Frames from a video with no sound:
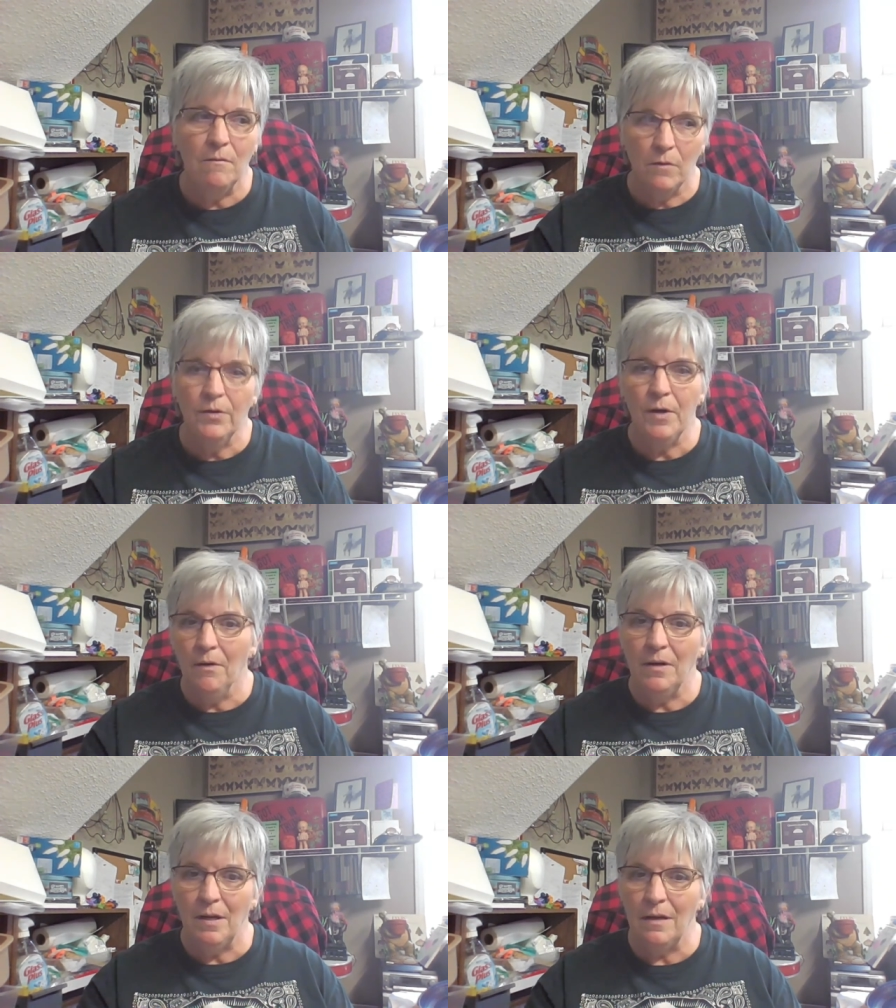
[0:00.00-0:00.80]
look
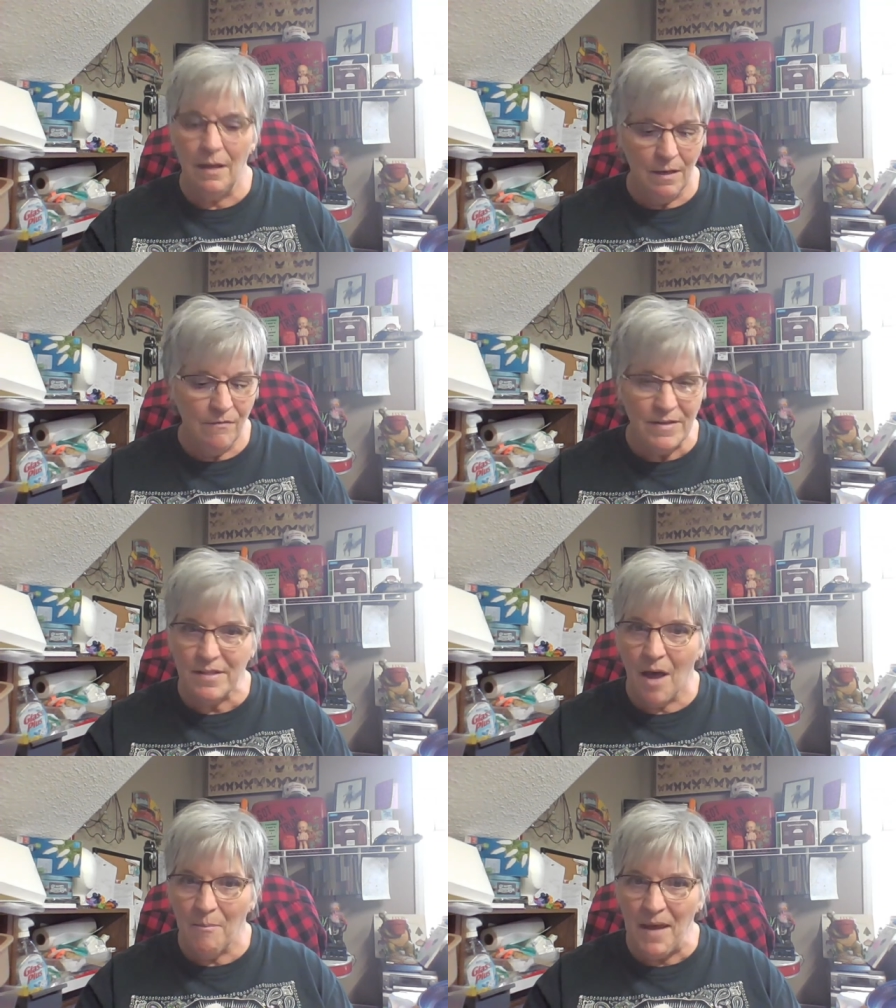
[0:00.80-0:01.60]
on it, and if it's
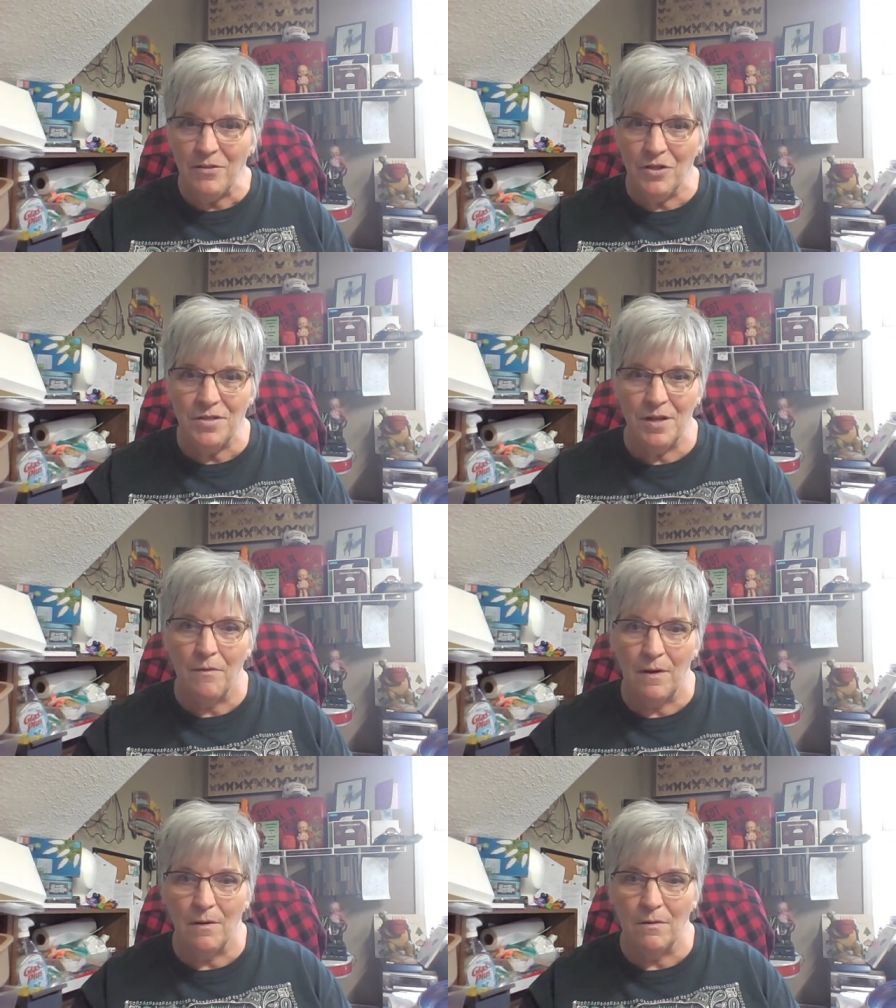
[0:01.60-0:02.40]
got patches on
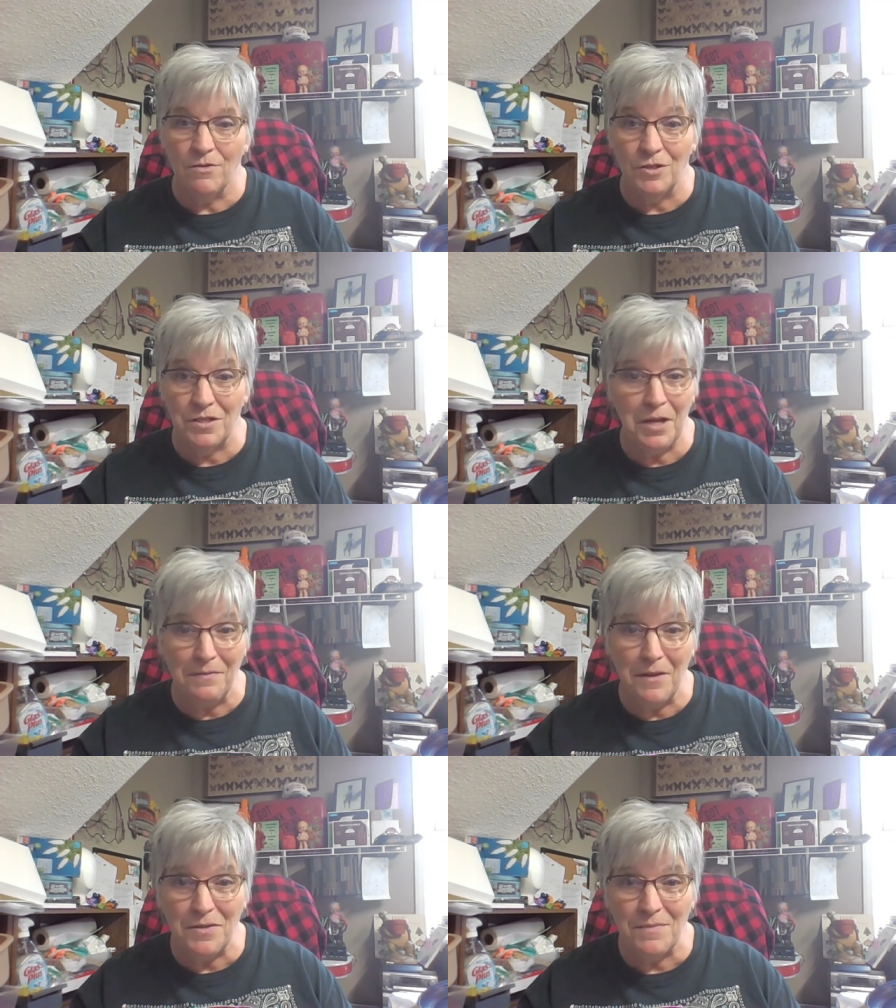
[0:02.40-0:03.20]
there, just cut
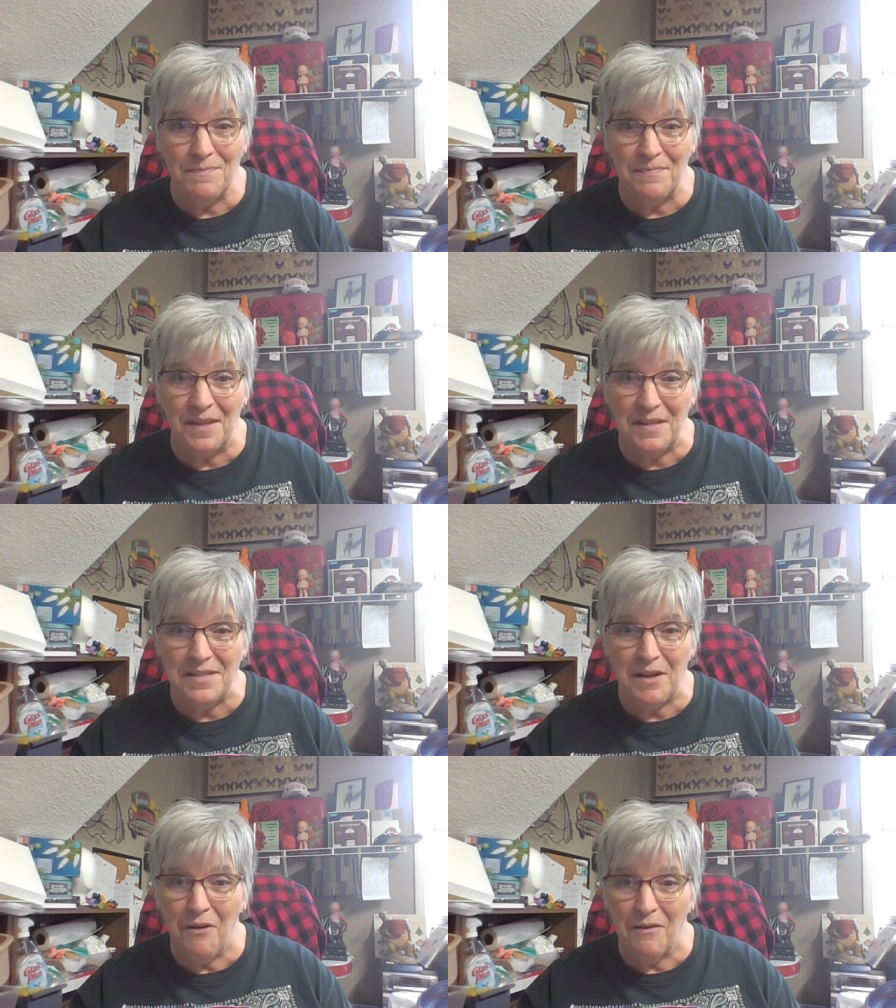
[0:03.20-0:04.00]
those things
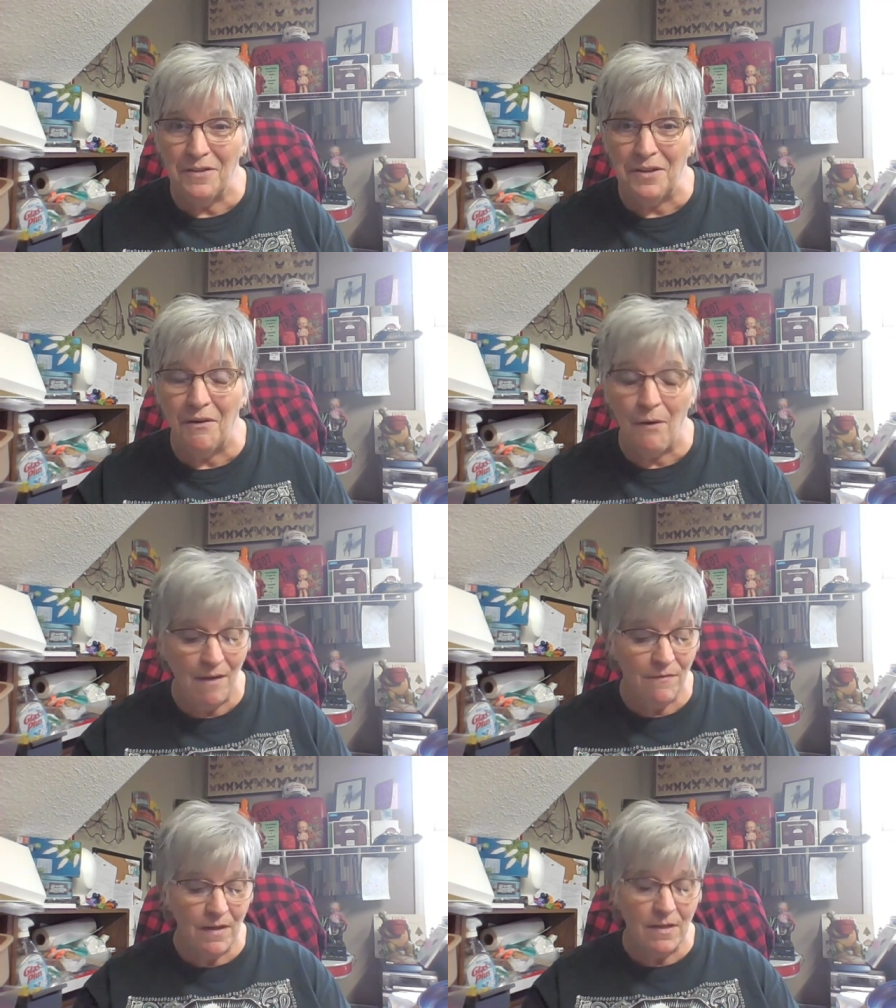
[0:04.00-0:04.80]
off. You know, have